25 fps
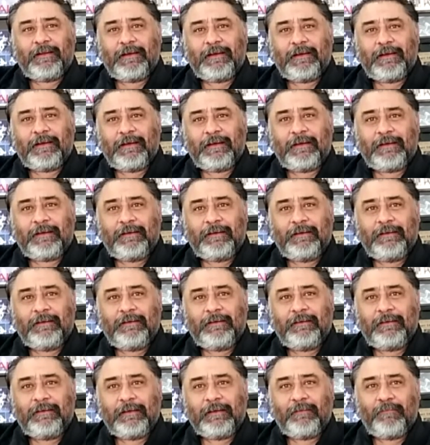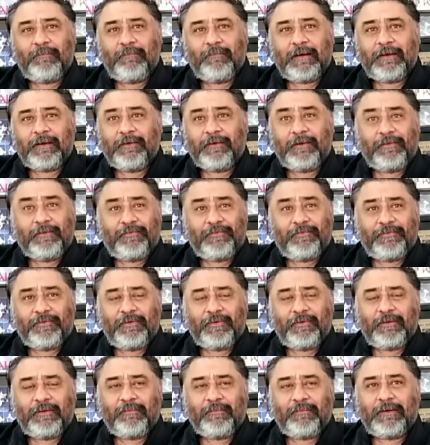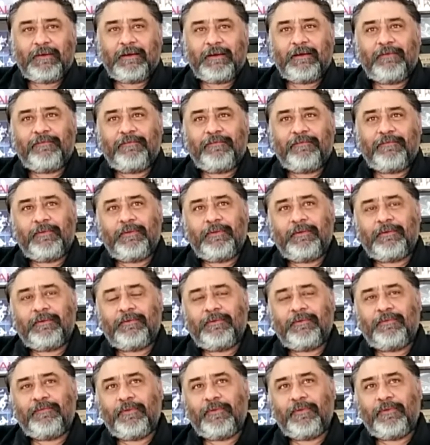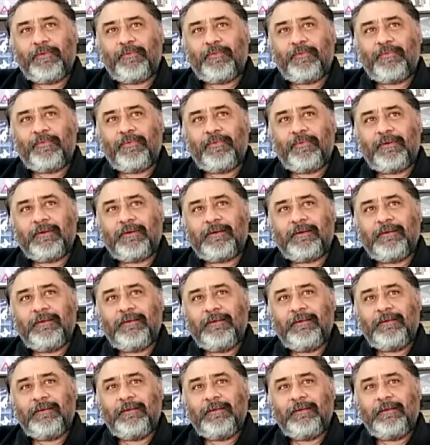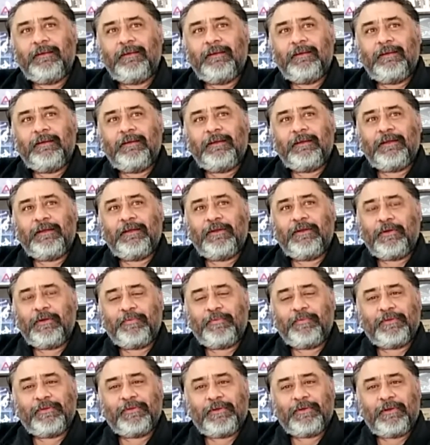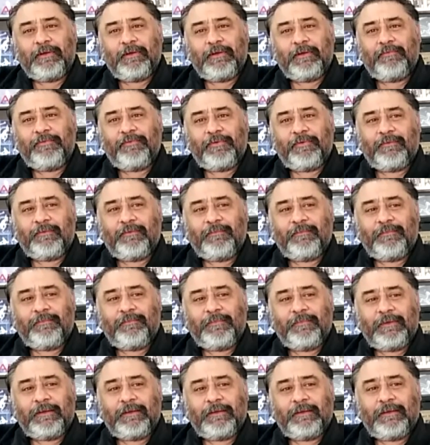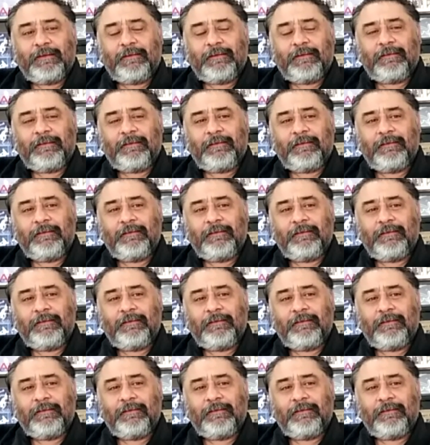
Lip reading: I had admired and still admire for their work, you know, he put the gloves on them. And